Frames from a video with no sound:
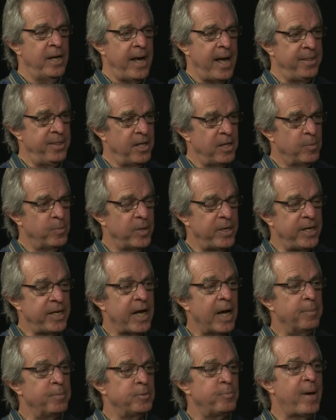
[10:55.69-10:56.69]
and then the money
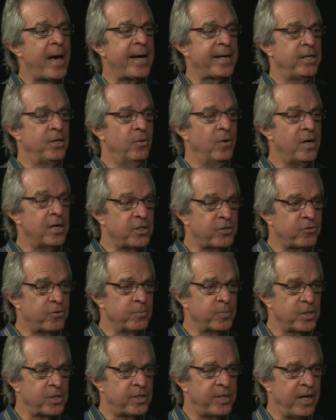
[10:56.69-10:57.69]
comes back to us
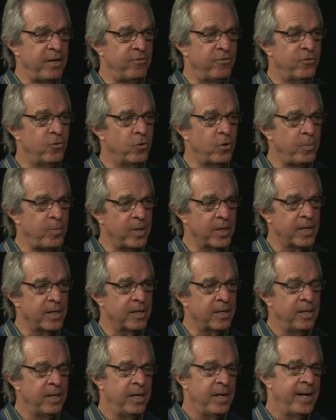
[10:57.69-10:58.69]
from the state
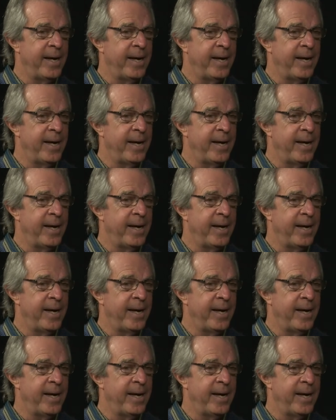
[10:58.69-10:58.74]
formula.